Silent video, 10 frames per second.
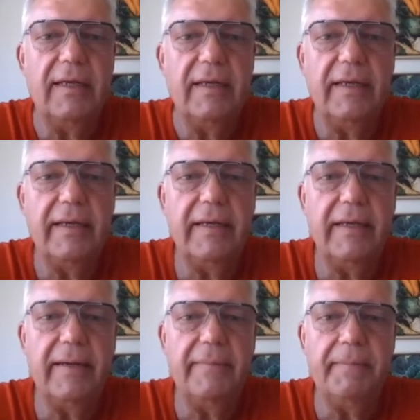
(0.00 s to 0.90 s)

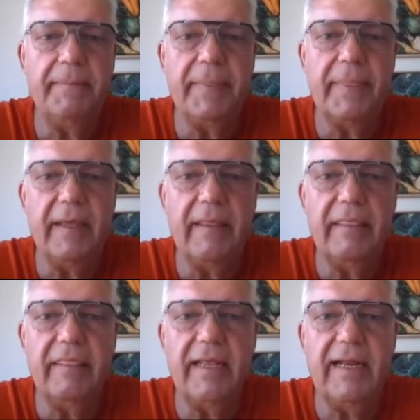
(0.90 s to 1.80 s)

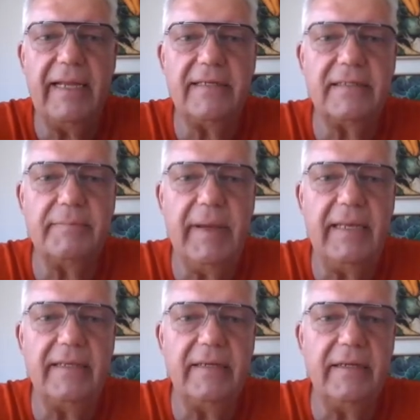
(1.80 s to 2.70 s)
the latest
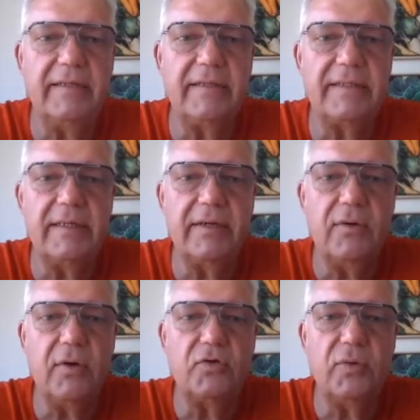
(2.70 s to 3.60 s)
maintenance
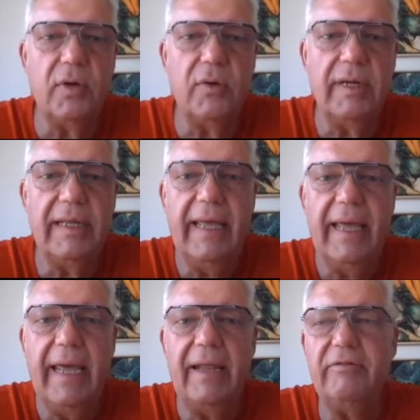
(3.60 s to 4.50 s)
control,
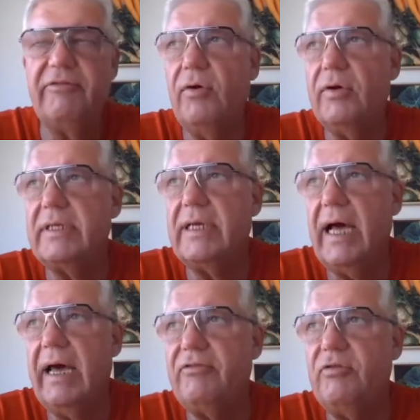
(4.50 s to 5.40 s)
and of course the
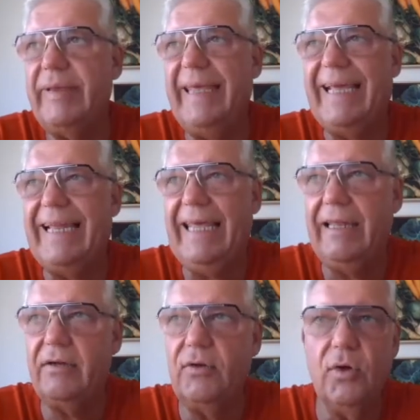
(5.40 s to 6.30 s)
car have to be
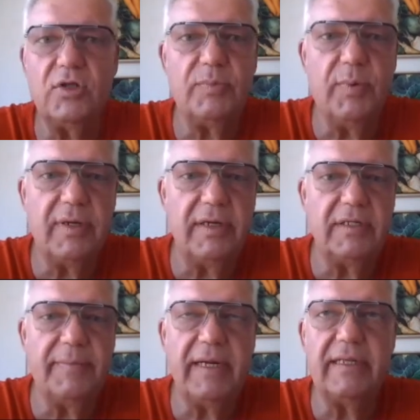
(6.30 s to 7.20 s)
clean, not
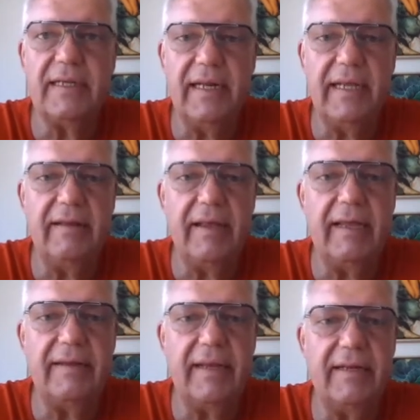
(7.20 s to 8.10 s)
spotless, but at
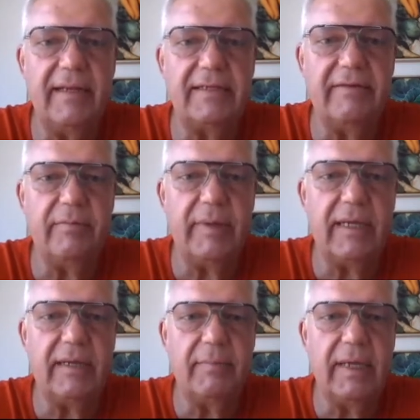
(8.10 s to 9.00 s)
least have to
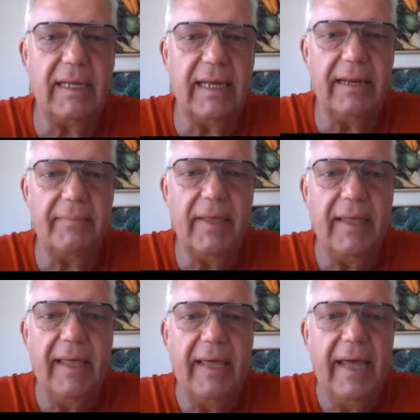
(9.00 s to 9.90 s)
be clean.
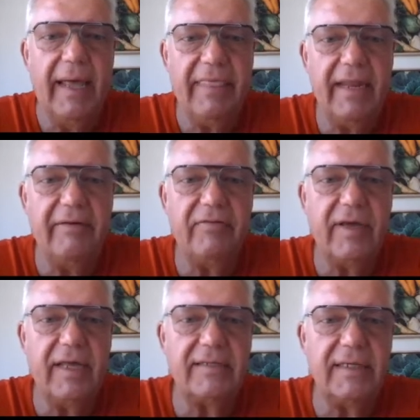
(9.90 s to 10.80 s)
And then if you
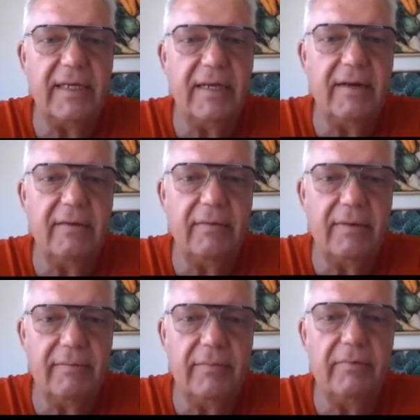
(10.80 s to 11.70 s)
can see
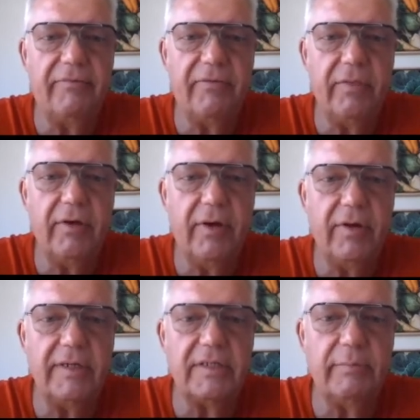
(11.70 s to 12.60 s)
further
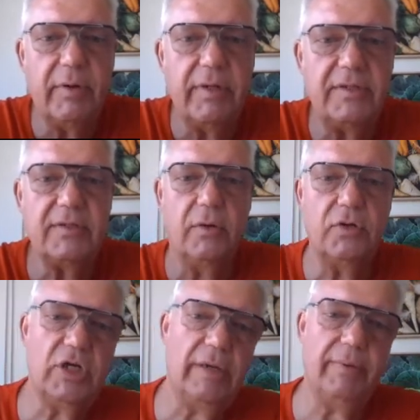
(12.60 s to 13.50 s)
on is the body
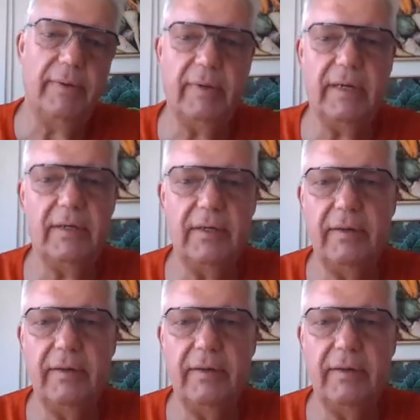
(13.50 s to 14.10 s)
stone chip, but